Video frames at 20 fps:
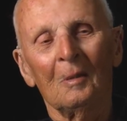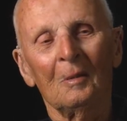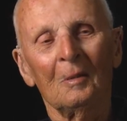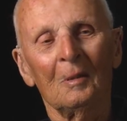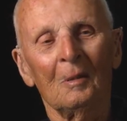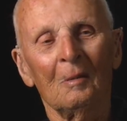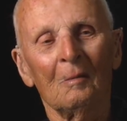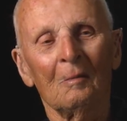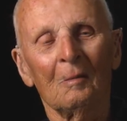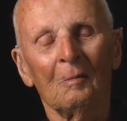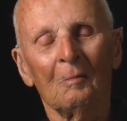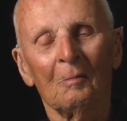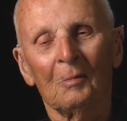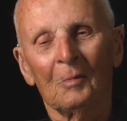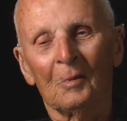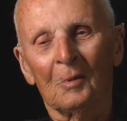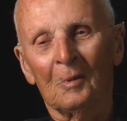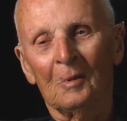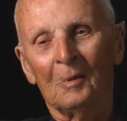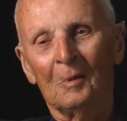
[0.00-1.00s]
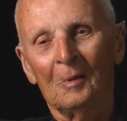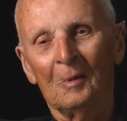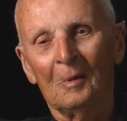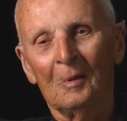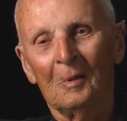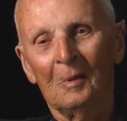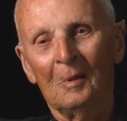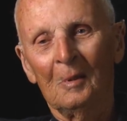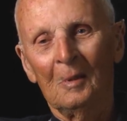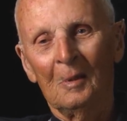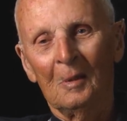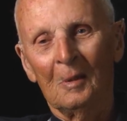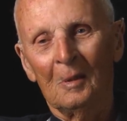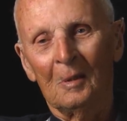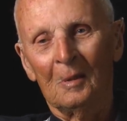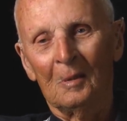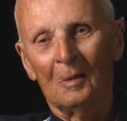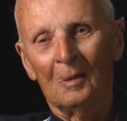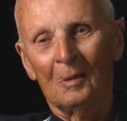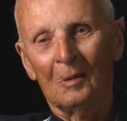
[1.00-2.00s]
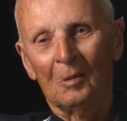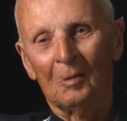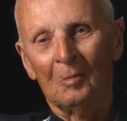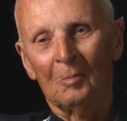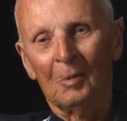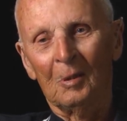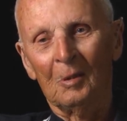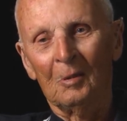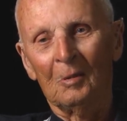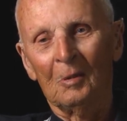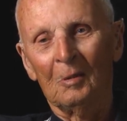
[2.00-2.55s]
there I was on, and I suppose